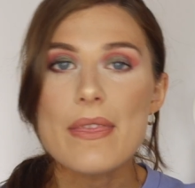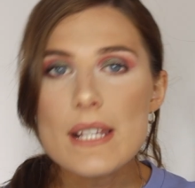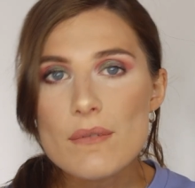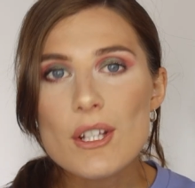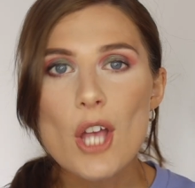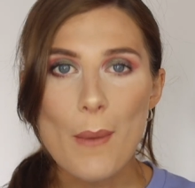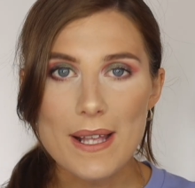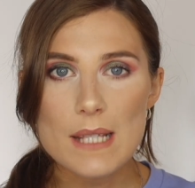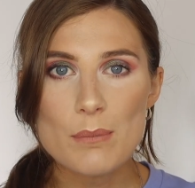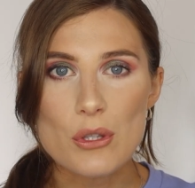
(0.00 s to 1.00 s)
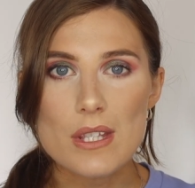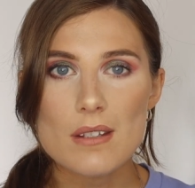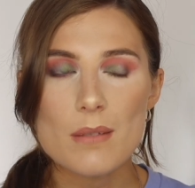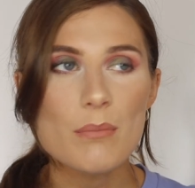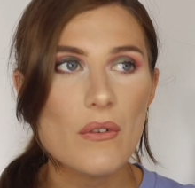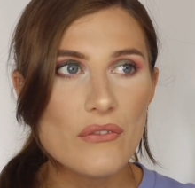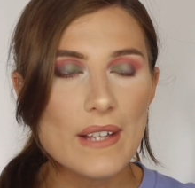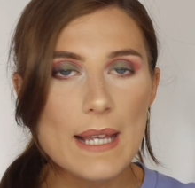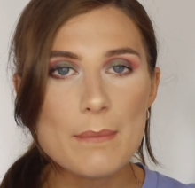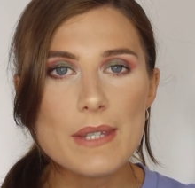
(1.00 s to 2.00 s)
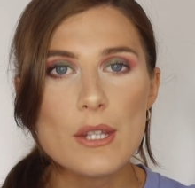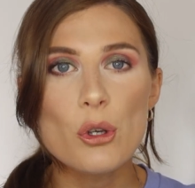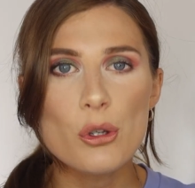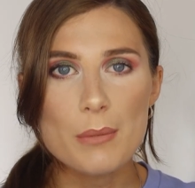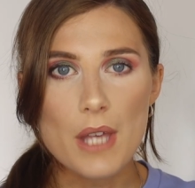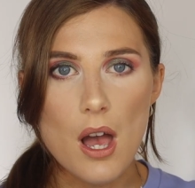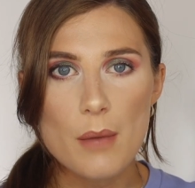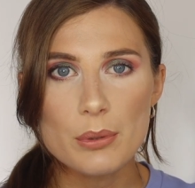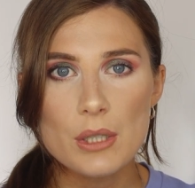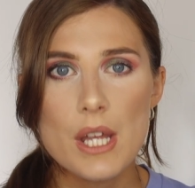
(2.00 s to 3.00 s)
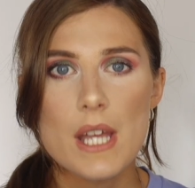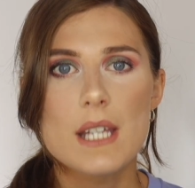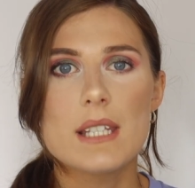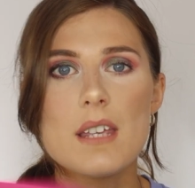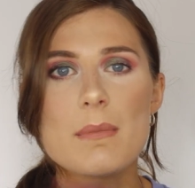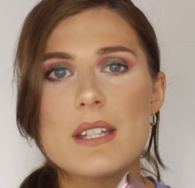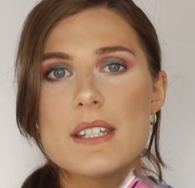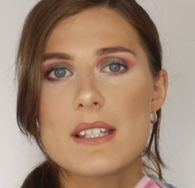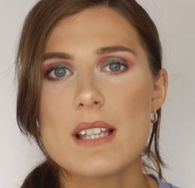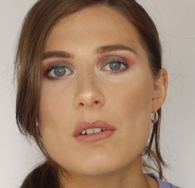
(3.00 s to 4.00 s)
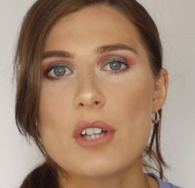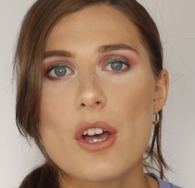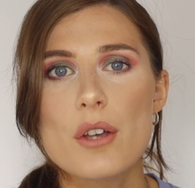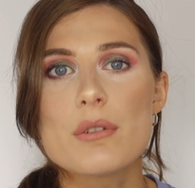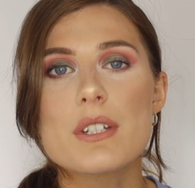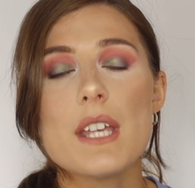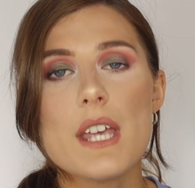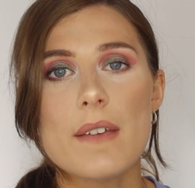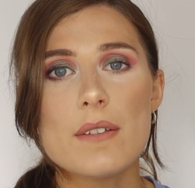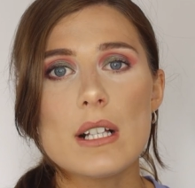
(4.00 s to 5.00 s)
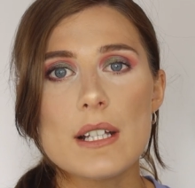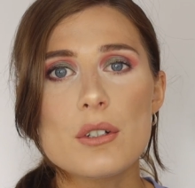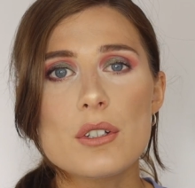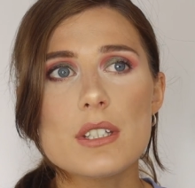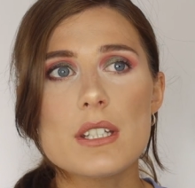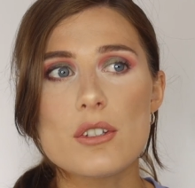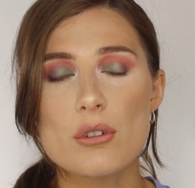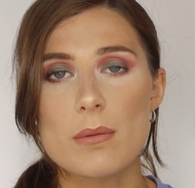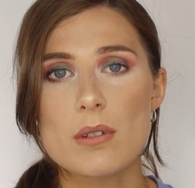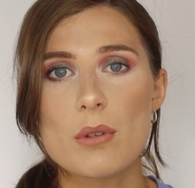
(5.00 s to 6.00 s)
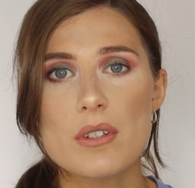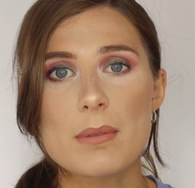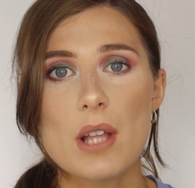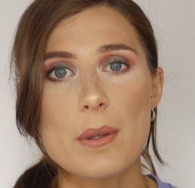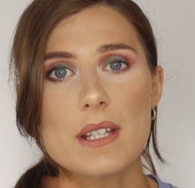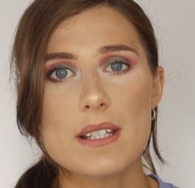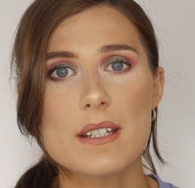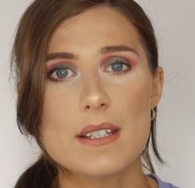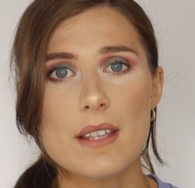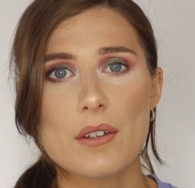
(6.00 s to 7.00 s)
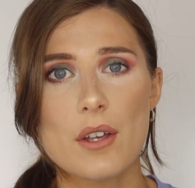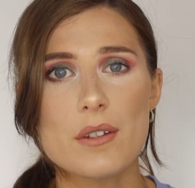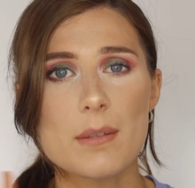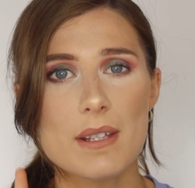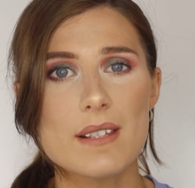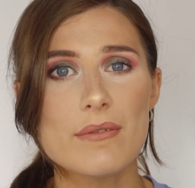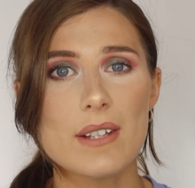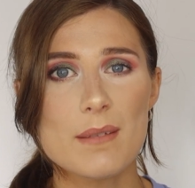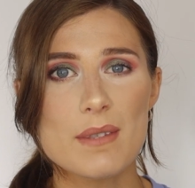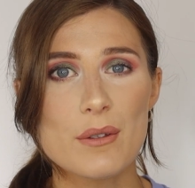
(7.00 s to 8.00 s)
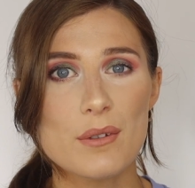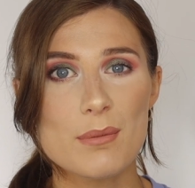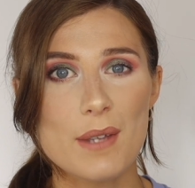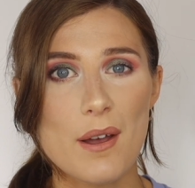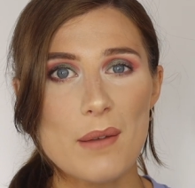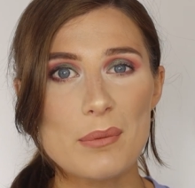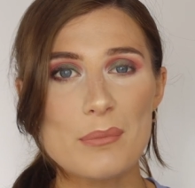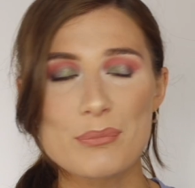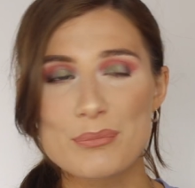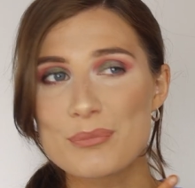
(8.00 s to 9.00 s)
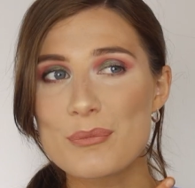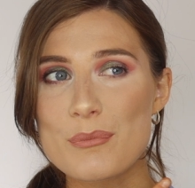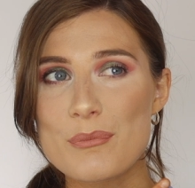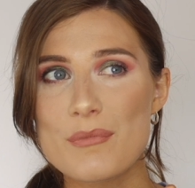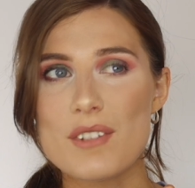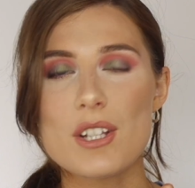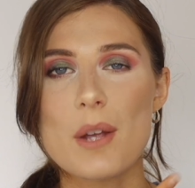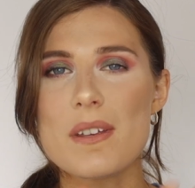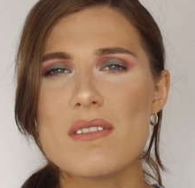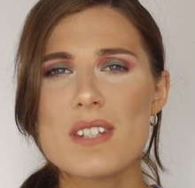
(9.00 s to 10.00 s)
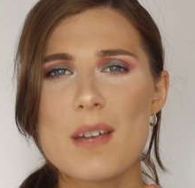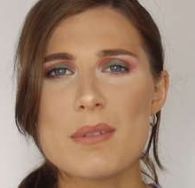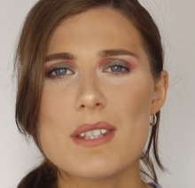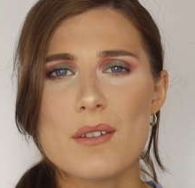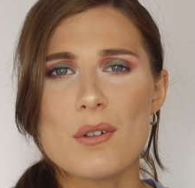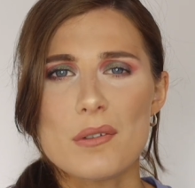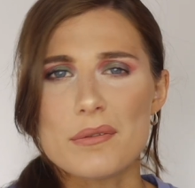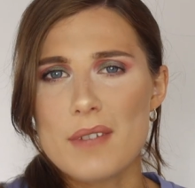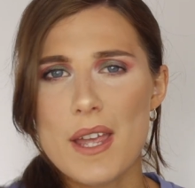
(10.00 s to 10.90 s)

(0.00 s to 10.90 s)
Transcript: This video ain't sponsored, but Philips, hook me up. Give me a discount code. If you click on the description box below and there's a discount code, it means Philips hooked me up. You know, even 10% off.